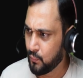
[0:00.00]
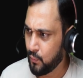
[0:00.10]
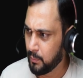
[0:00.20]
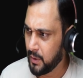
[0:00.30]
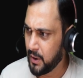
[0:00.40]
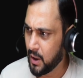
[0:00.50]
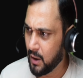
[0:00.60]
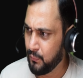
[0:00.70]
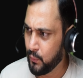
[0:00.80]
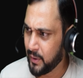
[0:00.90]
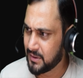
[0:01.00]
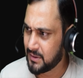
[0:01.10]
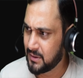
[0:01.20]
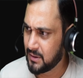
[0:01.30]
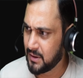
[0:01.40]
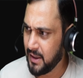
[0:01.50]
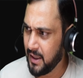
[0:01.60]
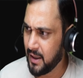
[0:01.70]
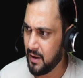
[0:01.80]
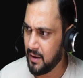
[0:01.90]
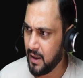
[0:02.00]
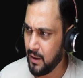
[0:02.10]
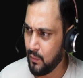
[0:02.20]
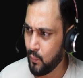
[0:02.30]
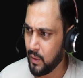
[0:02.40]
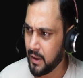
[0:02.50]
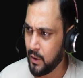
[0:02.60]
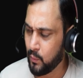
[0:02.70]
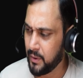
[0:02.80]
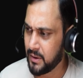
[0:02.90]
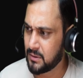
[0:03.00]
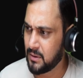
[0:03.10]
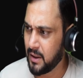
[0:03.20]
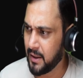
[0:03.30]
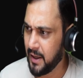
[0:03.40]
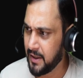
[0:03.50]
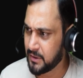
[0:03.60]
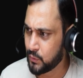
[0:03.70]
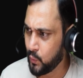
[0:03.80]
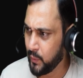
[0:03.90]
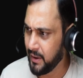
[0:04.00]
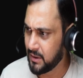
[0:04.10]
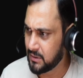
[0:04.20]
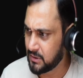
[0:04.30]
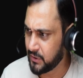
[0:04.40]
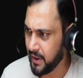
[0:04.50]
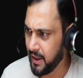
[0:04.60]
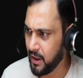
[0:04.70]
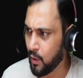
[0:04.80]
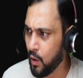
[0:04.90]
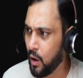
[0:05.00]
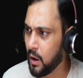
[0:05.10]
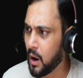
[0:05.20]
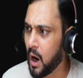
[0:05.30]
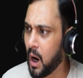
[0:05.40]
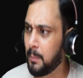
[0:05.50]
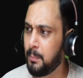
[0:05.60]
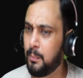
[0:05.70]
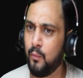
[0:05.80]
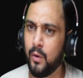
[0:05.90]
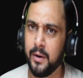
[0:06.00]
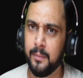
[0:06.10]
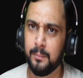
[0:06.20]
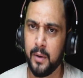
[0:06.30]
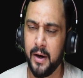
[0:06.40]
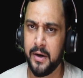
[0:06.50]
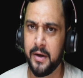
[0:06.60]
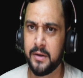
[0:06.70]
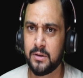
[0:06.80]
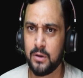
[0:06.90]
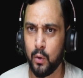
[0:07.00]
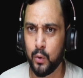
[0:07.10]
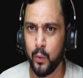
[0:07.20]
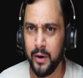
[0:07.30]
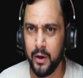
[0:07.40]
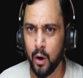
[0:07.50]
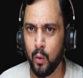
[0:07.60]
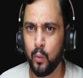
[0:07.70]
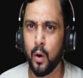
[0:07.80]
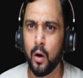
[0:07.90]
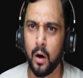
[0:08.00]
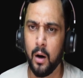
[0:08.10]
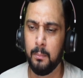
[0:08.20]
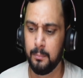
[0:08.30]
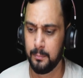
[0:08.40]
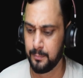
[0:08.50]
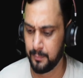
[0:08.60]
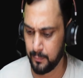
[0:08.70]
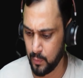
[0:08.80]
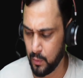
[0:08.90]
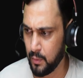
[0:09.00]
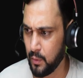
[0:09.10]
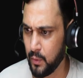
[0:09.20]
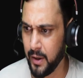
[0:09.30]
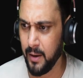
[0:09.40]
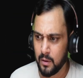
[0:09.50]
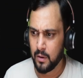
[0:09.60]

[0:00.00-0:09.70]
From the graph you can see here that one can notice that it is going straight or upward. It's not going down or up. Okay.